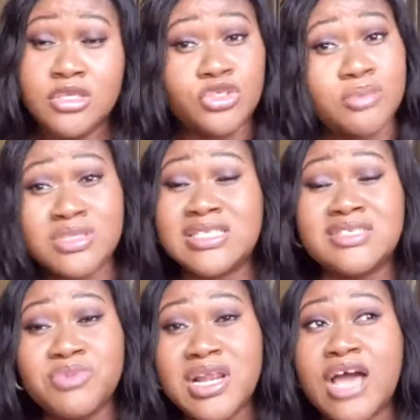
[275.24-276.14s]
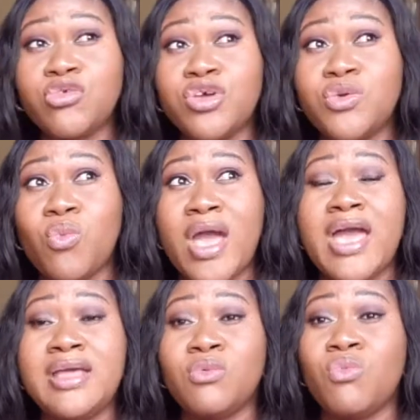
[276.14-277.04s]
So it's really annoying
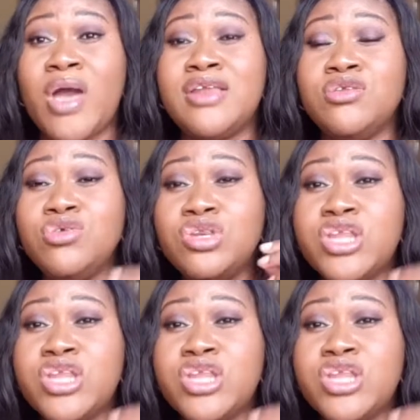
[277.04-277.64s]
when